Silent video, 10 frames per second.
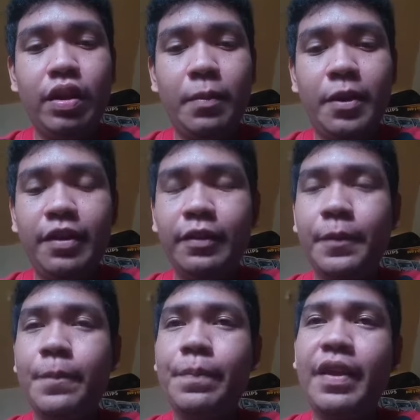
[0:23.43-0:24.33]

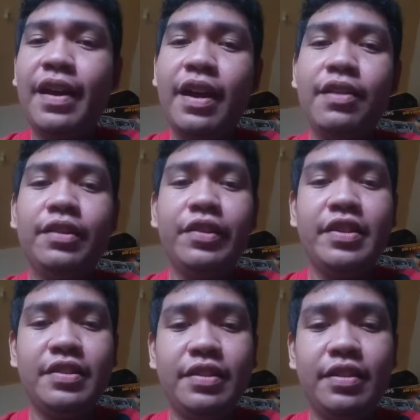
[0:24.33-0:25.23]
about how to
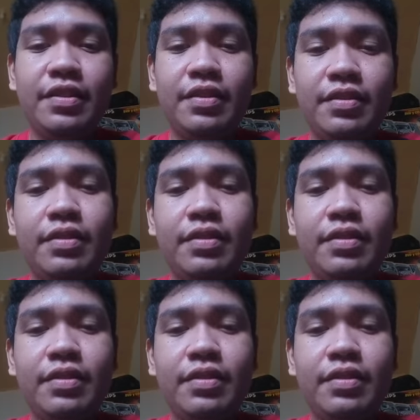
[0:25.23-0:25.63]
install